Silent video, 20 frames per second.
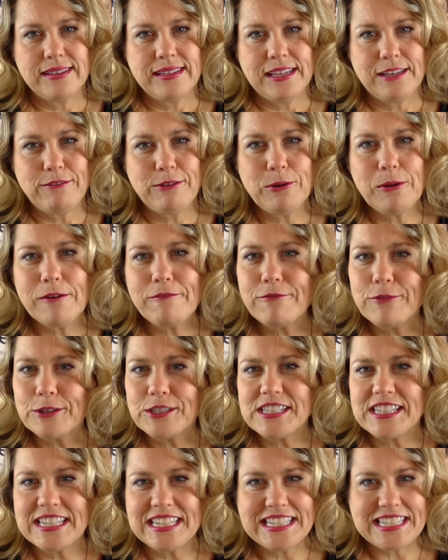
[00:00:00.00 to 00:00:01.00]
If you are
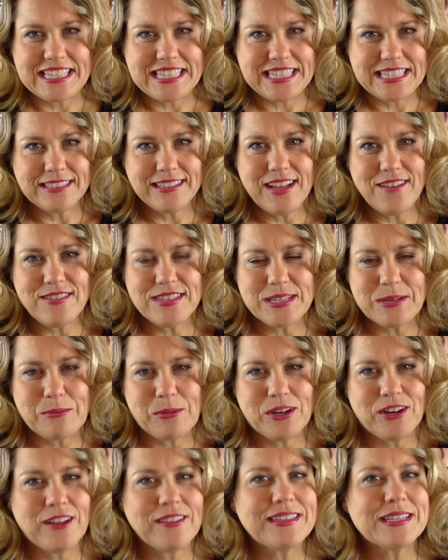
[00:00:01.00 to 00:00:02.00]
fortunate to still have
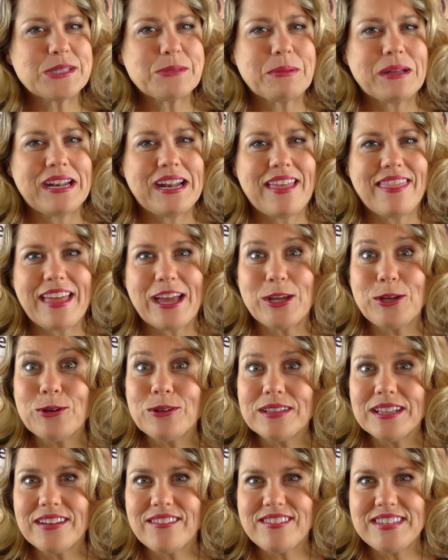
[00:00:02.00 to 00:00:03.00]
someone on this planet that you
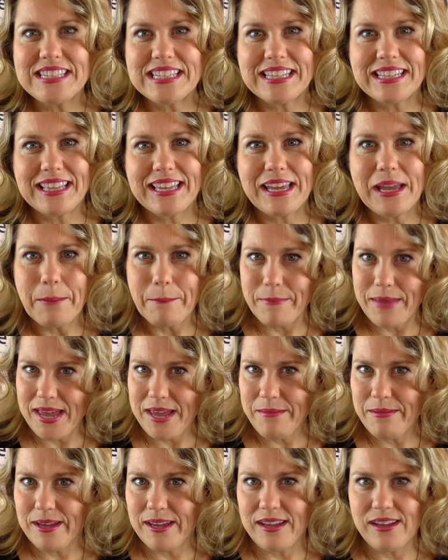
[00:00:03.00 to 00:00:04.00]
love dearly,
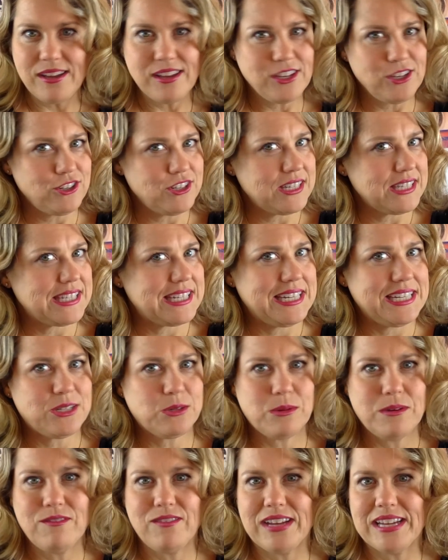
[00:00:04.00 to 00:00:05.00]
maybe you just need
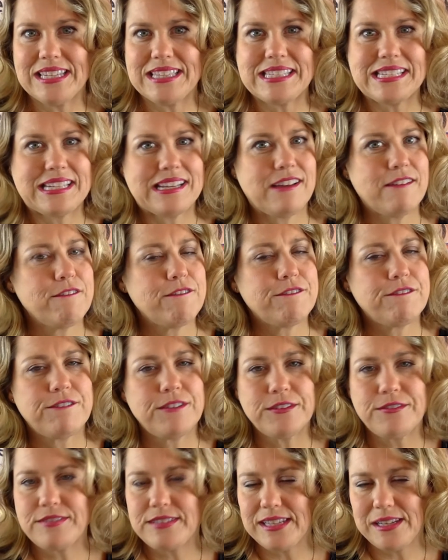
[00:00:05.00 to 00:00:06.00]
to invest
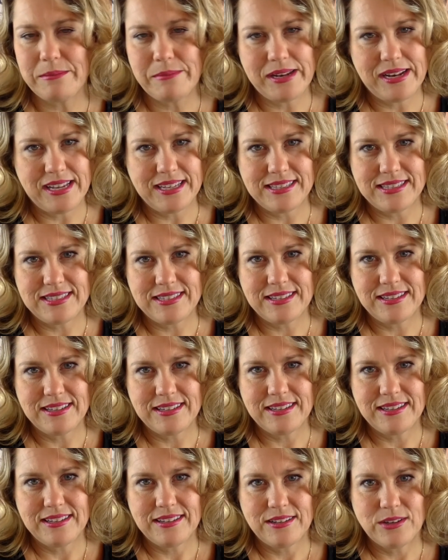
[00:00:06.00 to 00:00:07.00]
15 minutes.
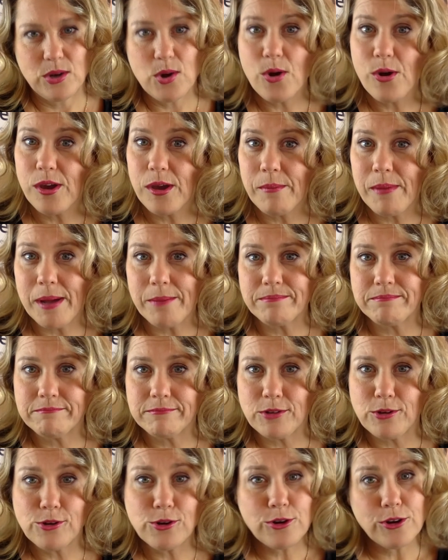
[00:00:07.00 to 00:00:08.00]
Call your mum,
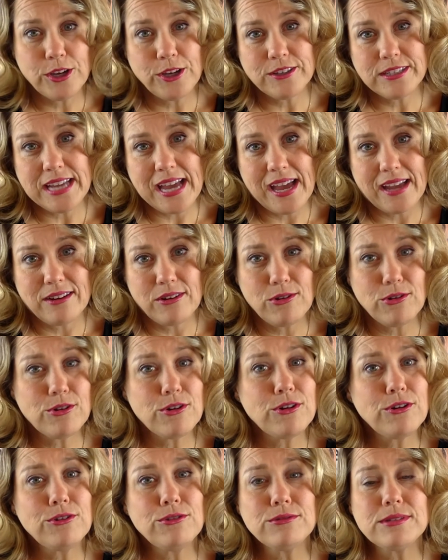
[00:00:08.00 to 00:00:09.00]
or call your dad, or
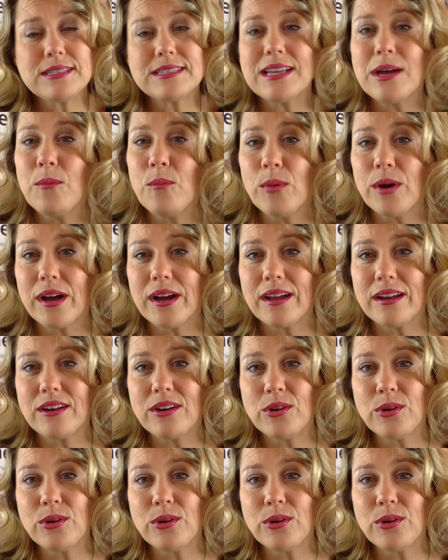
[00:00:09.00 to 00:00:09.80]
call someone